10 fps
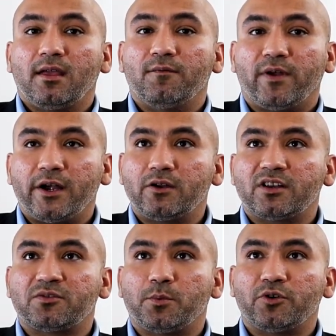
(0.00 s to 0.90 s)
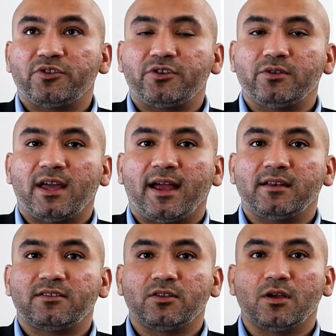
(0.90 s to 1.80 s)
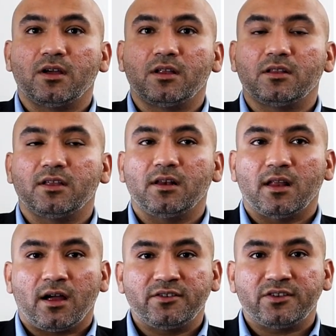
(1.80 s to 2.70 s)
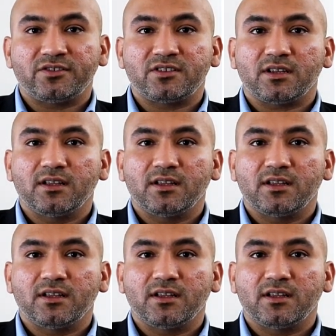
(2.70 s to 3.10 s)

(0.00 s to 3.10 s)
very good exposure to that. So the largest